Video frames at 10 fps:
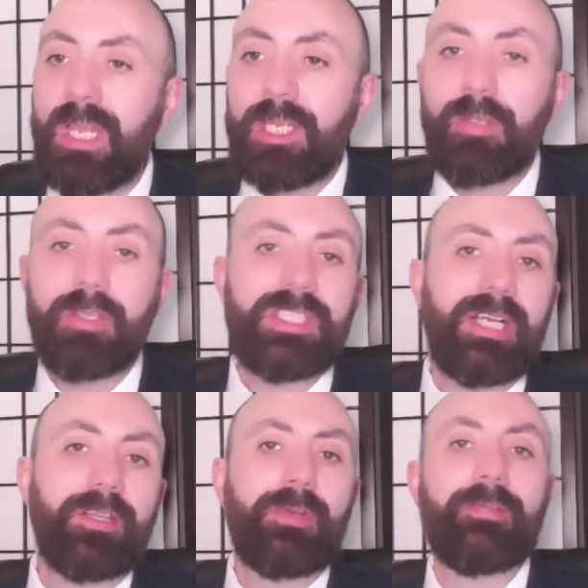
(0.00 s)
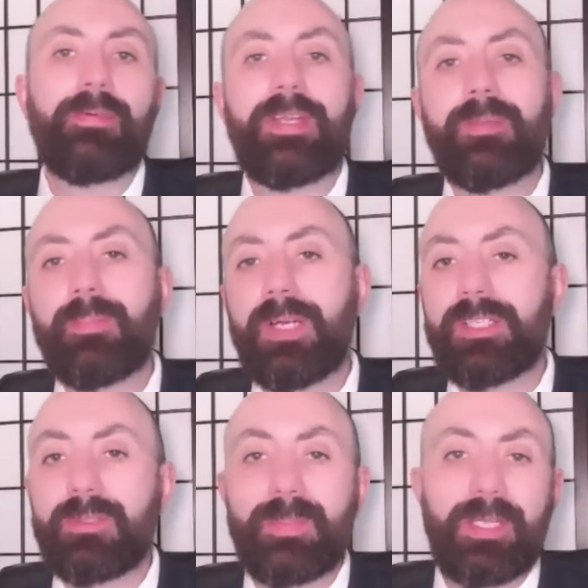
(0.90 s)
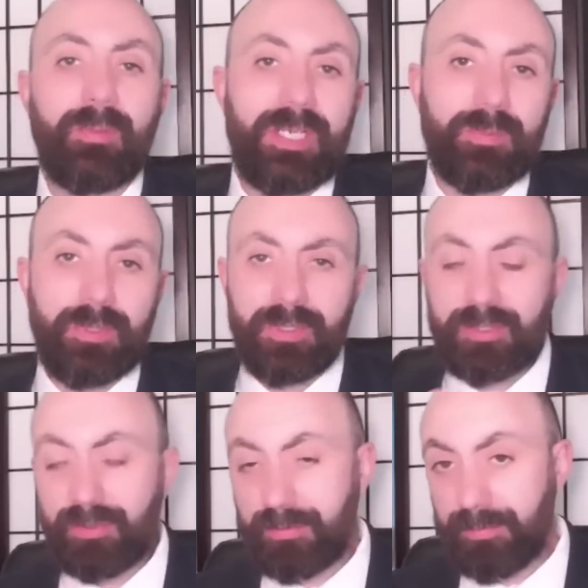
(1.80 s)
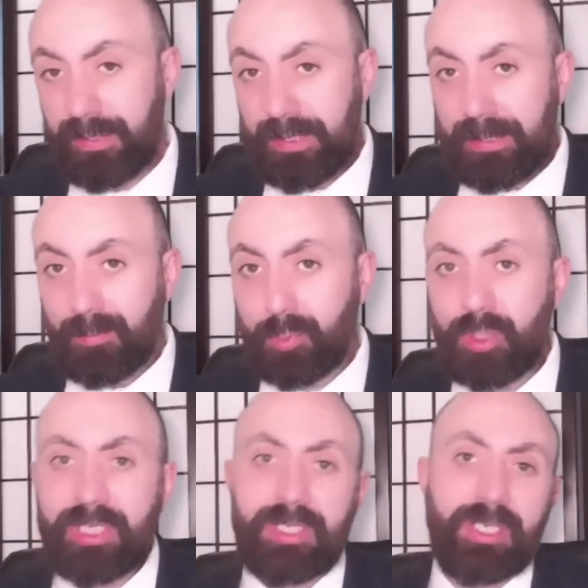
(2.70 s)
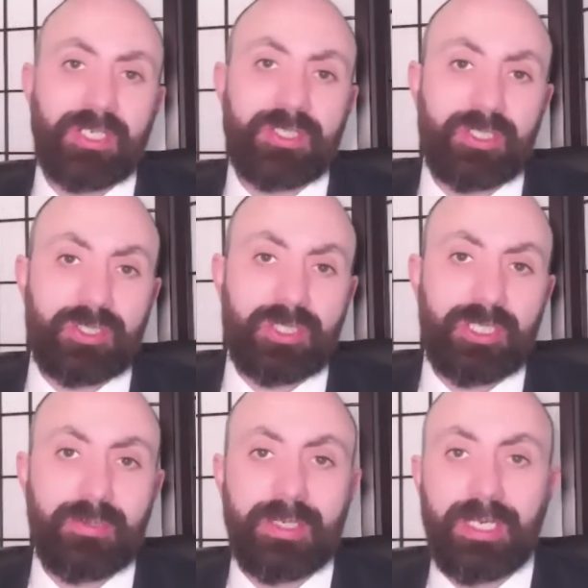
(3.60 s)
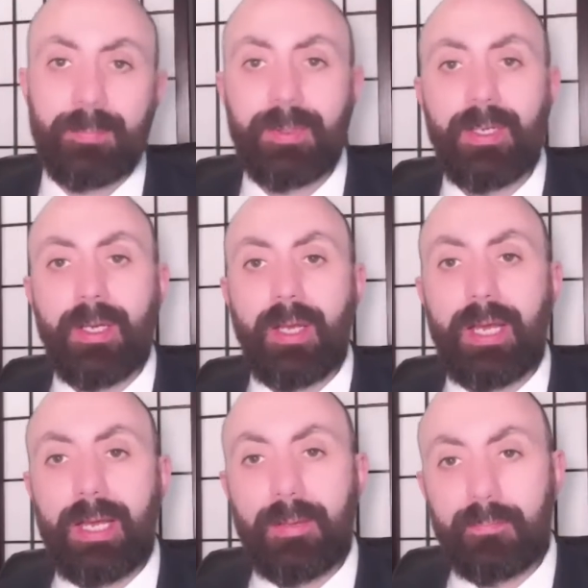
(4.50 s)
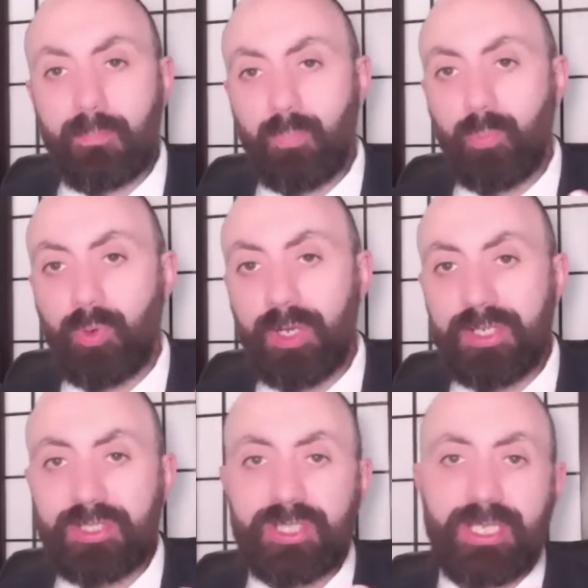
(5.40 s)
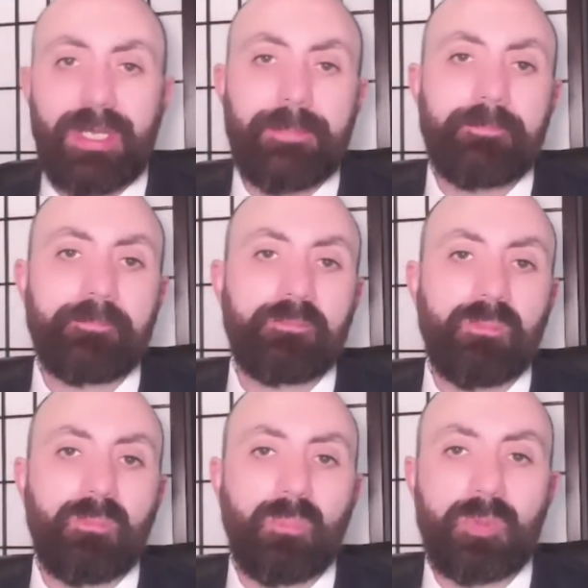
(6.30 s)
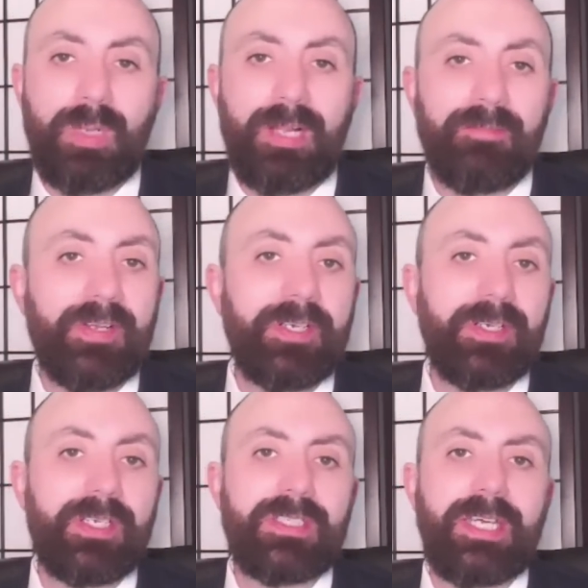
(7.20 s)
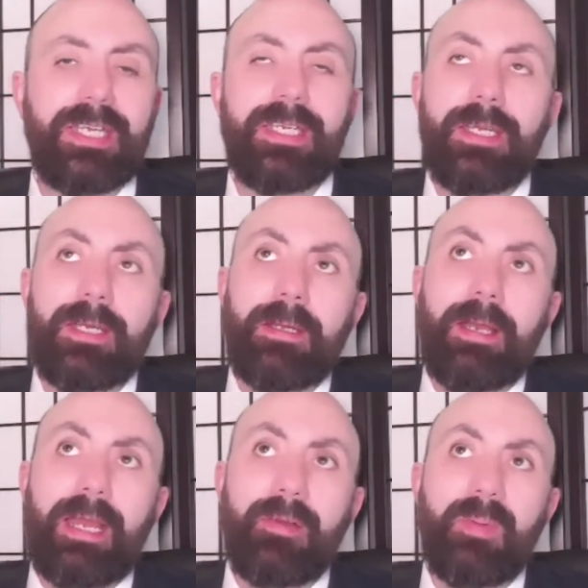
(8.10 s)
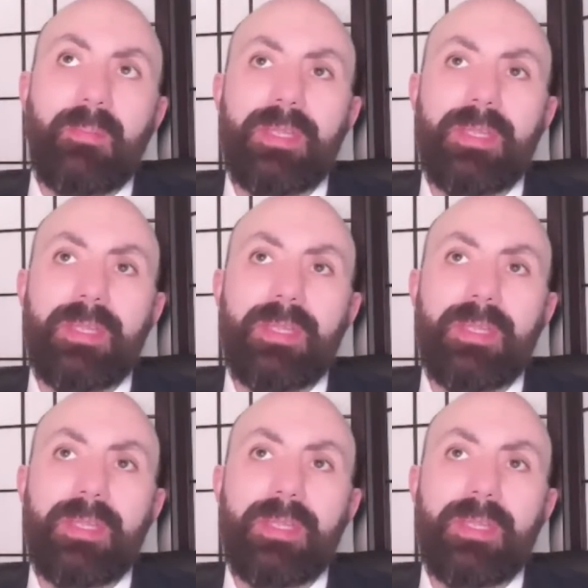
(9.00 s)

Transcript: You could tell the referendum party, which by the way is one of the sort of precursors to UKIP, was well funded because I remember